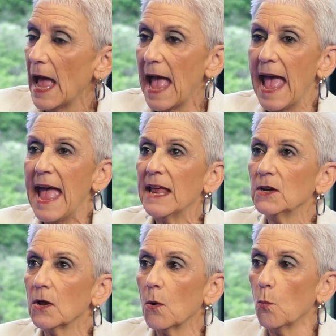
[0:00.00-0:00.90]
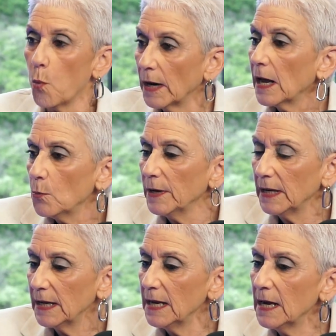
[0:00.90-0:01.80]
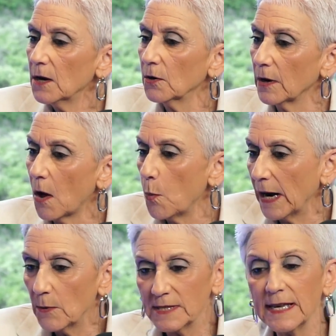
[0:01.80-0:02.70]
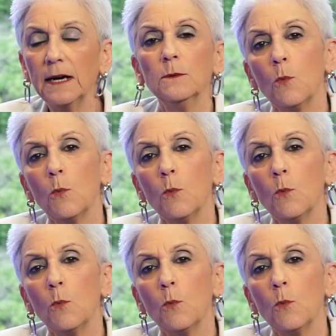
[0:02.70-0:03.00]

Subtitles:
And what I would hear when I would say to them,